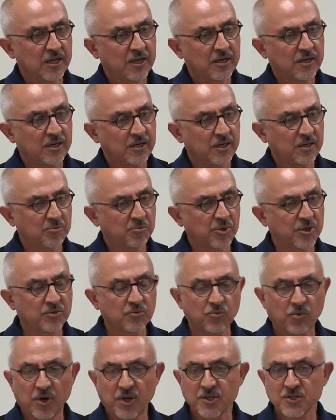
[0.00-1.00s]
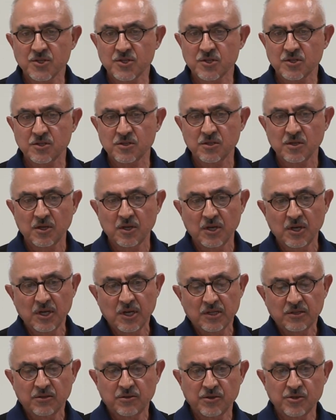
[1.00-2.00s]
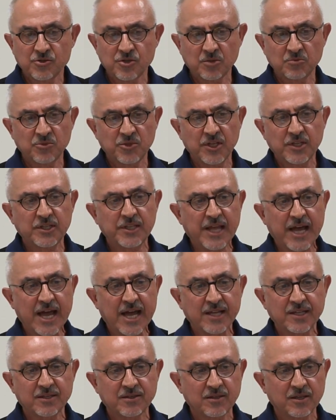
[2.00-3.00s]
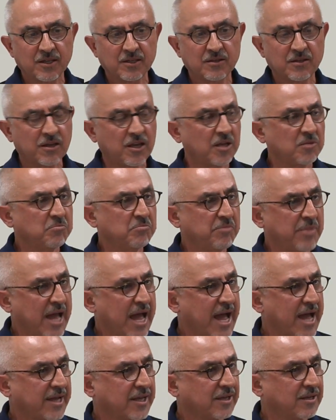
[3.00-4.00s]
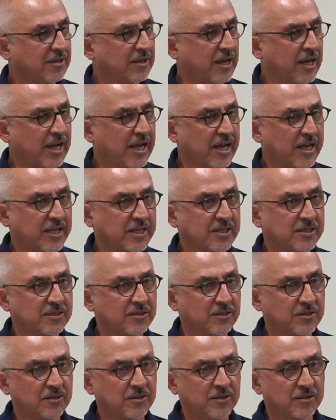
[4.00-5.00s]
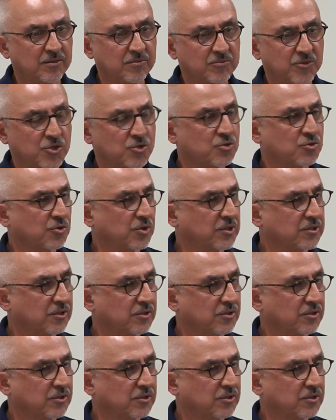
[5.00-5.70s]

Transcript: Uh, but once the regime did that, it came back and uh, destroyed